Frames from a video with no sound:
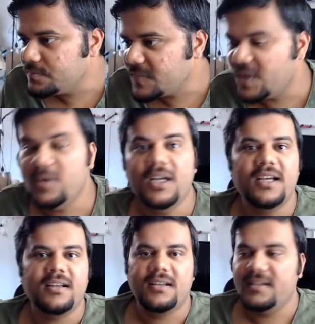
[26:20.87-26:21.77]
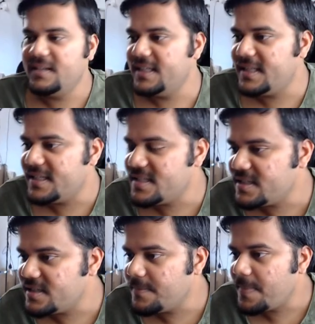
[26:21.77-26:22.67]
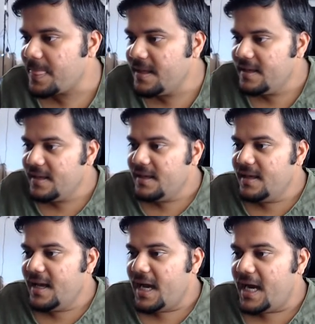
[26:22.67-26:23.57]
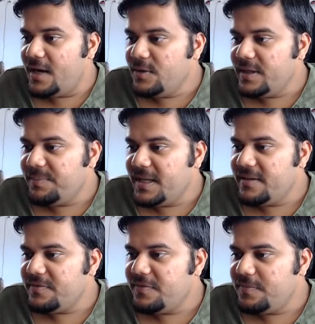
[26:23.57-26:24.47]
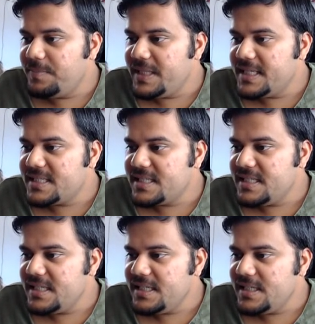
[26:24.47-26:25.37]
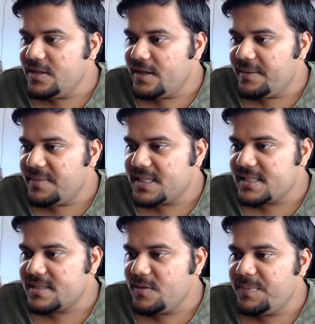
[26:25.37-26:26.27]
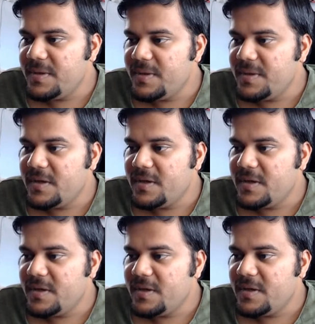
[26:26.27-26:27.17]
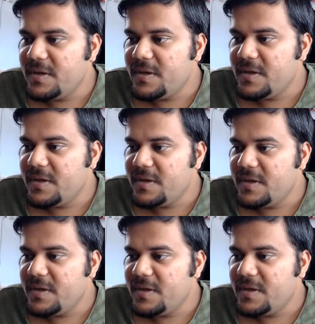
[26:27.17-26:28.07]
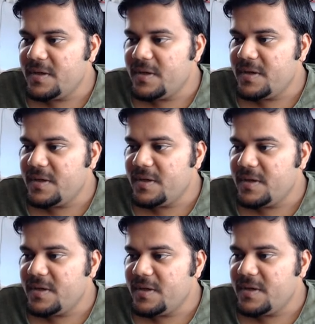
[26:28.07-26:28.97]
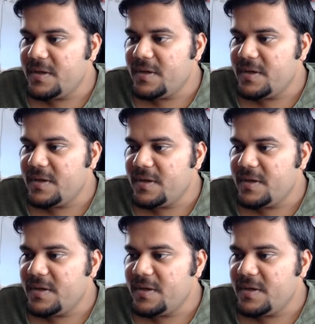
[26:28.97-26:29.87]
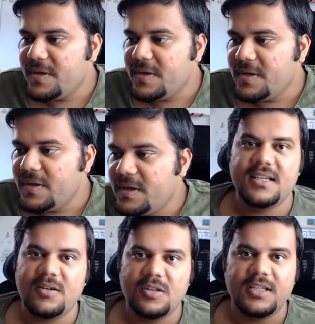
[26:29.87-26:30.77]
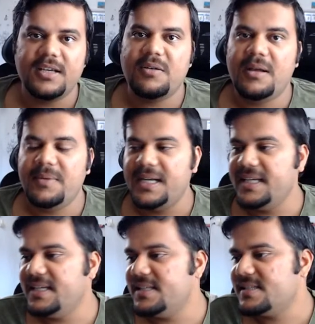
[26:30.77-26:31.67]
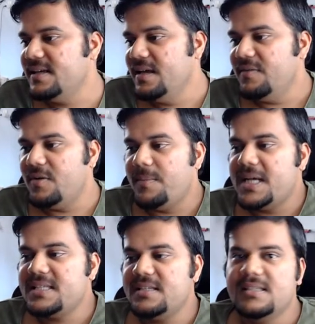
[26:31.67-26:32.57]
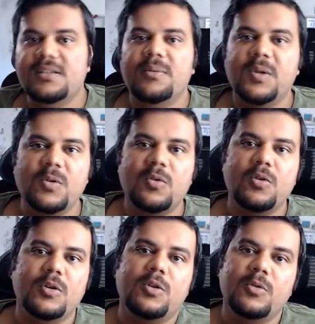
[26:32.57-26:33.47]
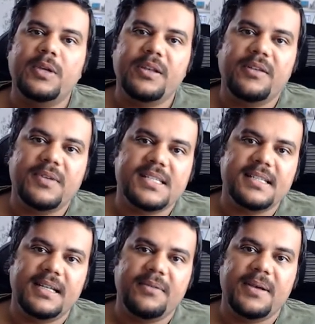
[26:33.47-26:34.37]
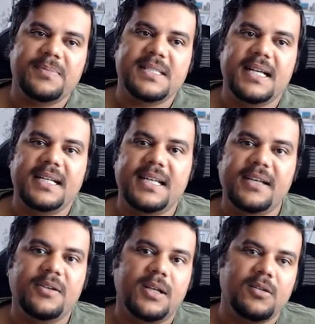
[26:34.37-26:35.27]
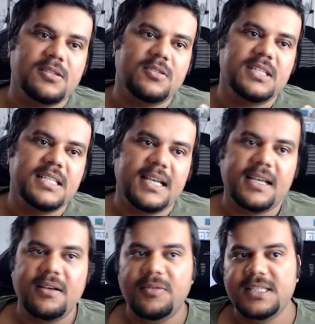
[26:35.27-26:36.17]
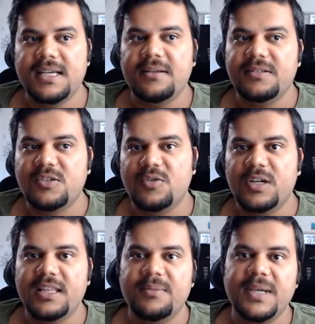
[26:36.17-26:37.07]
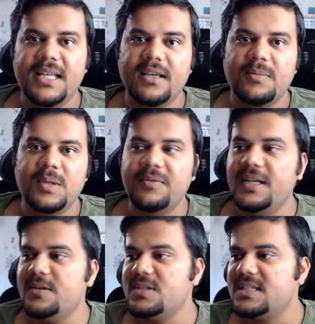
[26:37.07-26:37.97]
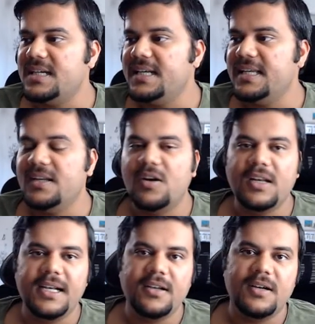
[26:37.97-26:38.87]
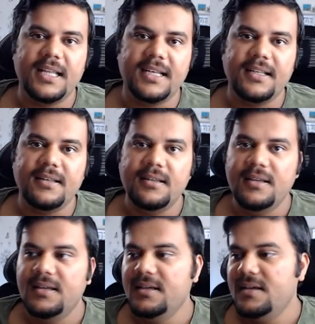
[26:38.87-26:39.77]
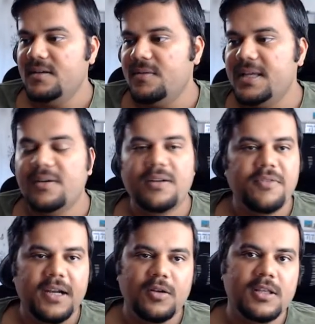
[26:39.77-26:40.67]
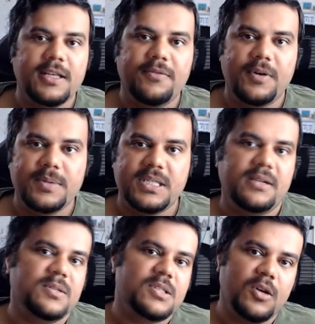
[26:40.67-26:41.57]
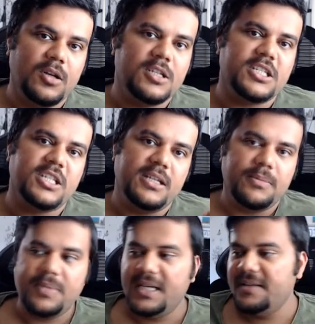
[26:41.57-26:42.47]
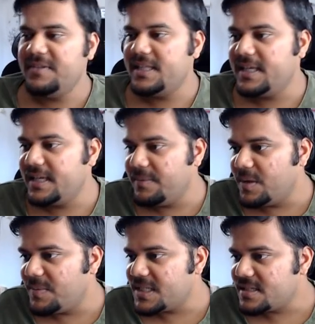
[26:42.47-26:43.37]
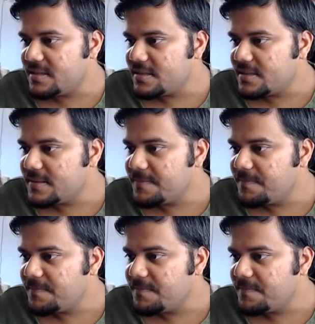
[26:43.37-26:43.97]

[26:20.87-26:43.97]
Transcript: Good luck, Nitesh. How to apply for PhD or MS? So for PhD, as I said, check academic transfer. Everything is mentioned there, all the requirement details. For masters, you have to go to university website, and you can also check, which I showed in the beginning of the video, studyinholland.nl, where you can find all the information about scholarship and everything about masters.